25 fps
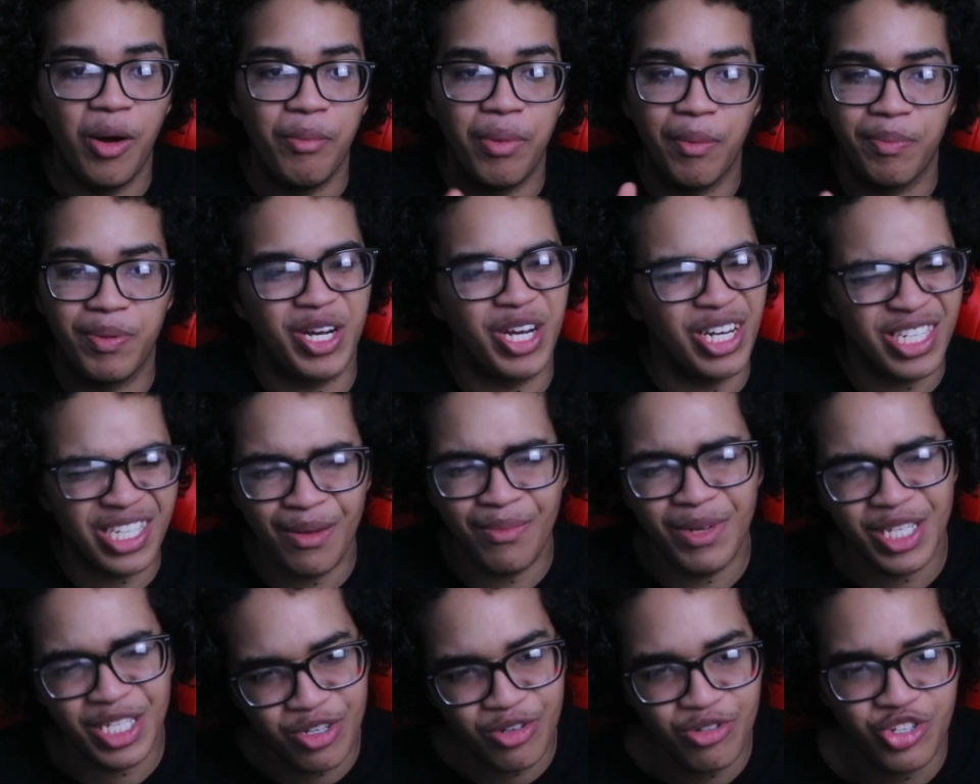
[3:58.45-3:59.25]
But because
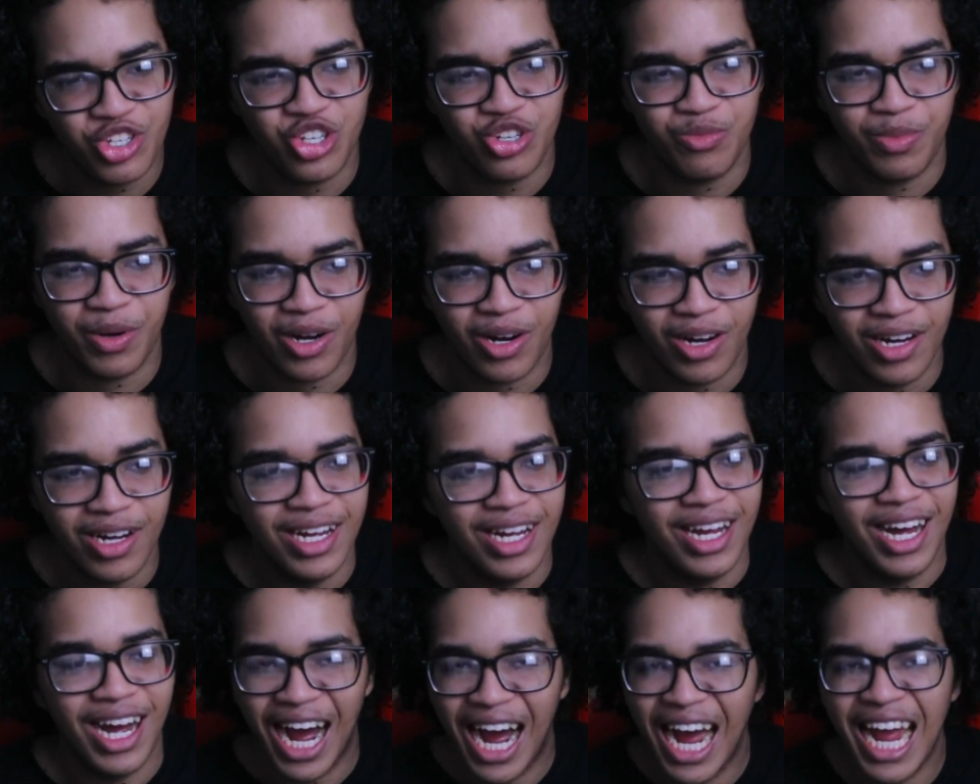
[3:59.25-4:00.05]
I'm a YouTuber,
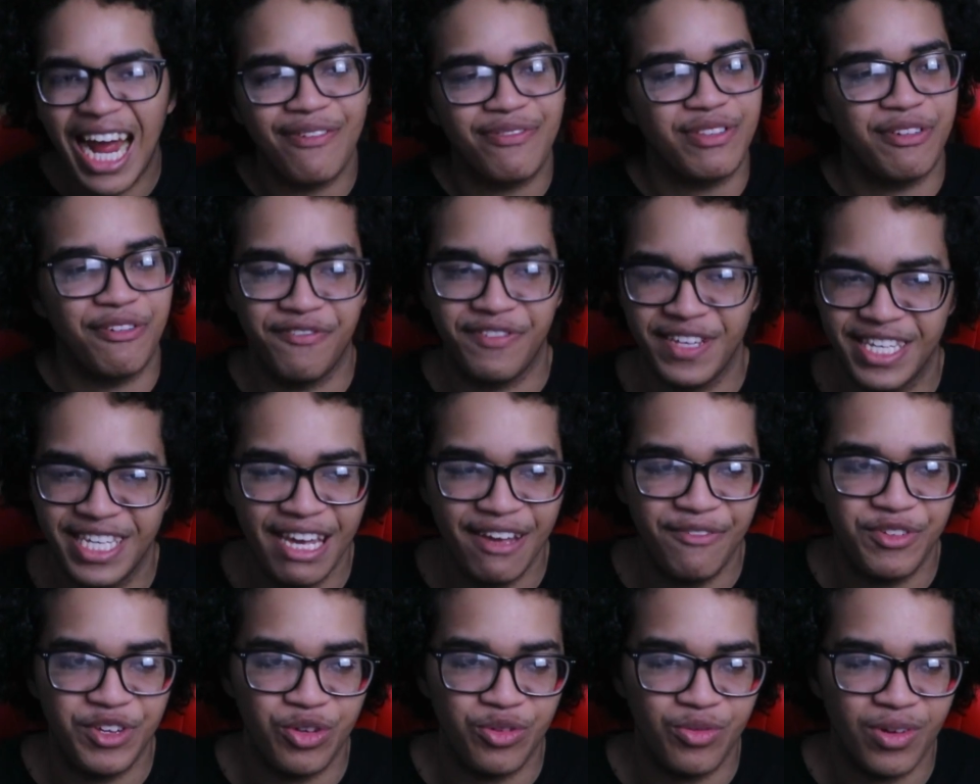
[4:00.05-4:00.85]
I have to
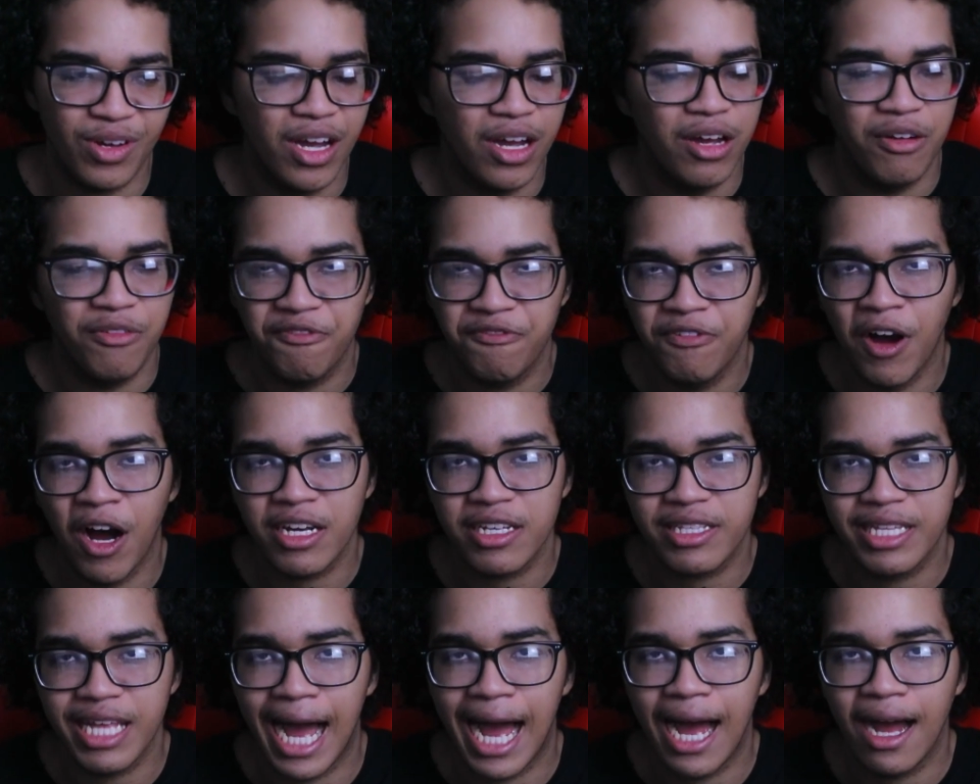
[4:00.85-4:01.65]
forgive you.
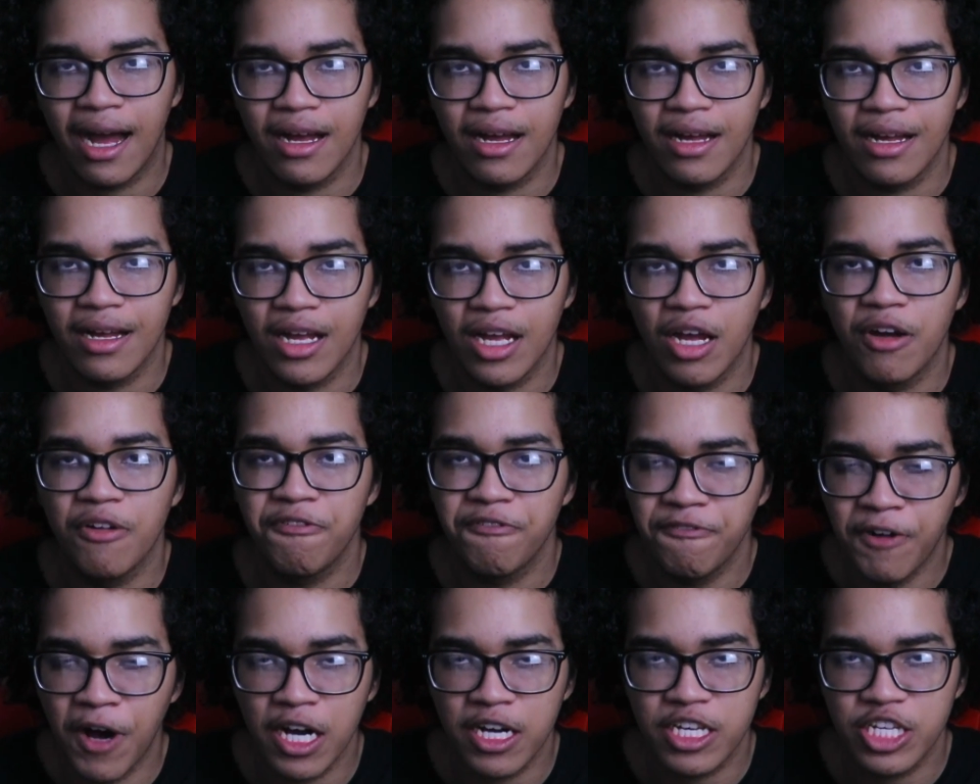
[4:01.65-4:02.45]
Fuck that.
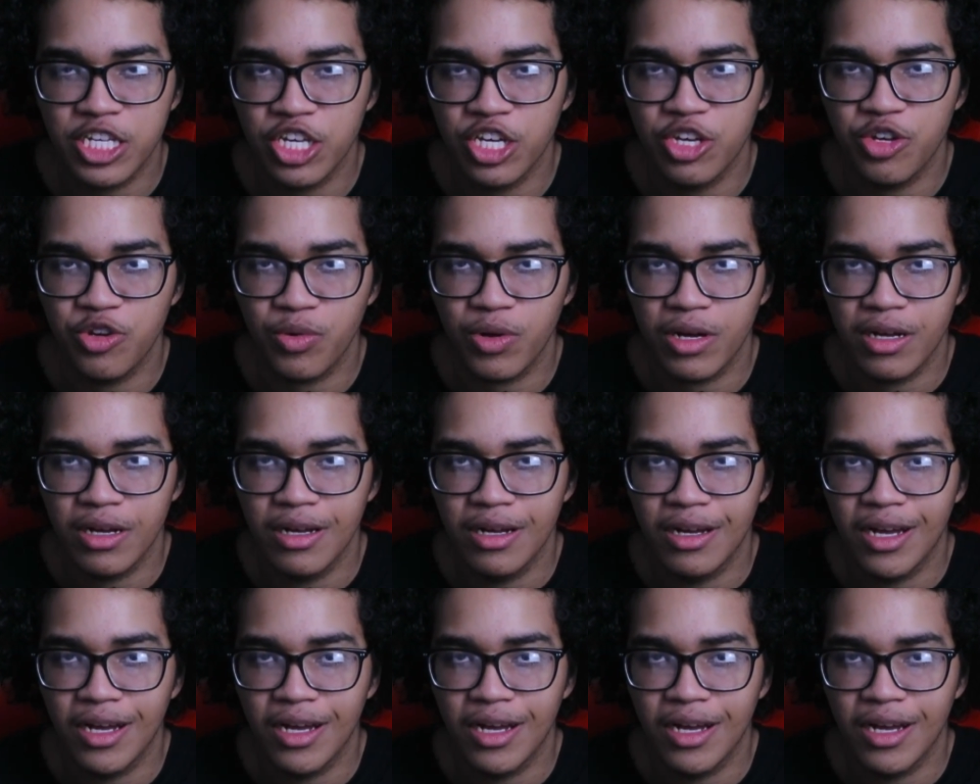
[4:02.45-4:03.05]
Fuck you.